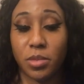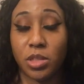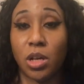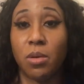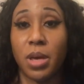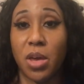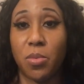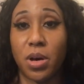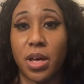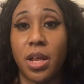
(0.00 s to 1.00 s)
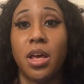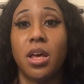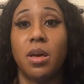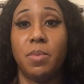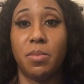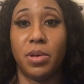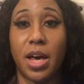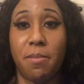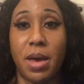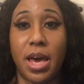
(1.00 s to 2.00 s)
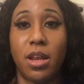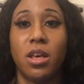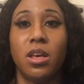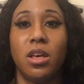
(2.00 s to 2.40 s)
So he won, people got mad.